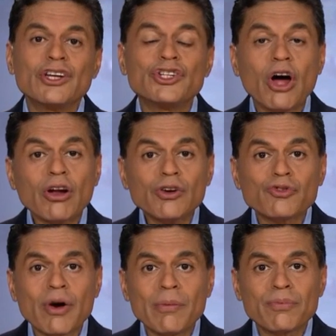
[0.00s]
Donald
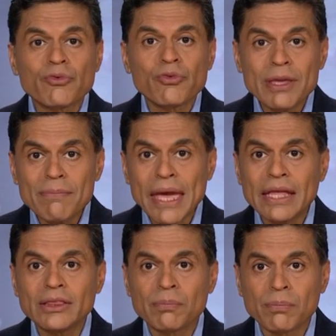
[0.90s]
Trump
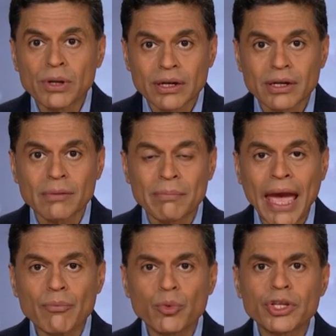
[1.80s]
remade the political
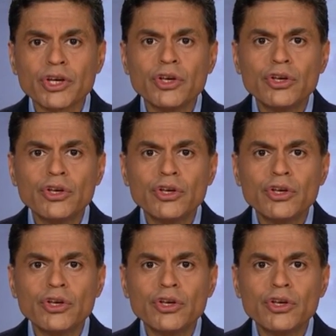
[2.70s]
map with a